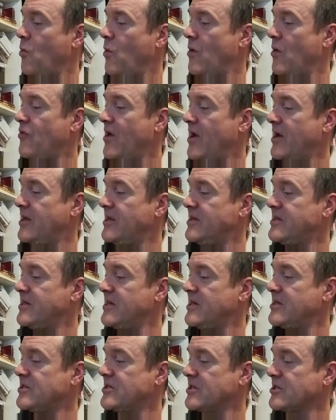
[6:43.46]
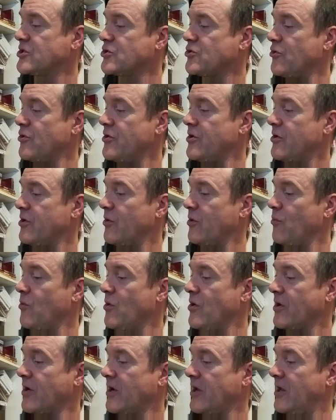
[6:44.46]
That he did his extraordinary
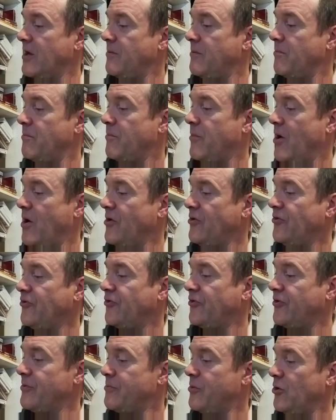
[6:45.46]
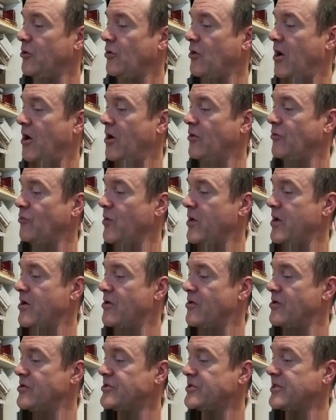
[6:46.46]
work in
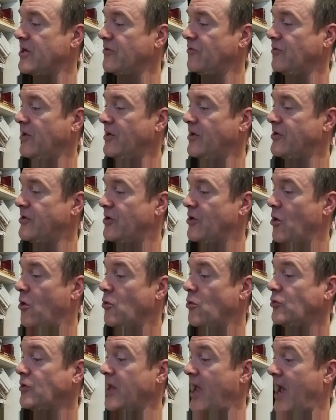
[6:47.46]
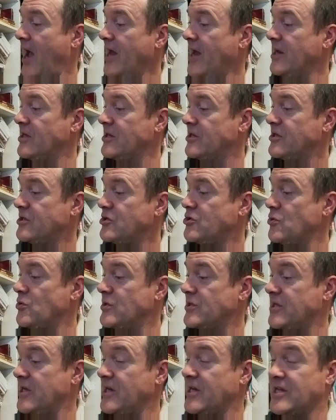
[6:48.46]
Barnstable-on-Weir instead of London only added to
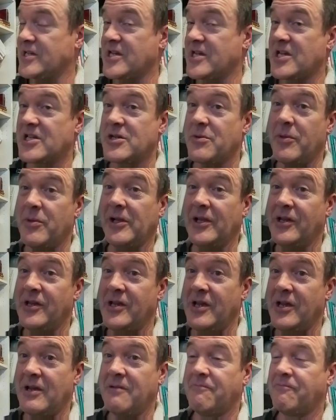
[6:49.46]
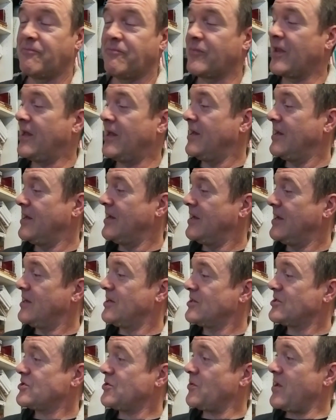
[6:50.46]
his inaccessibility.
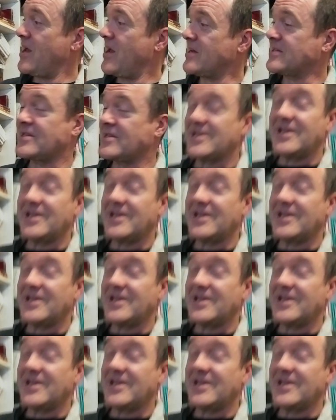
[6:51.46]
So yes,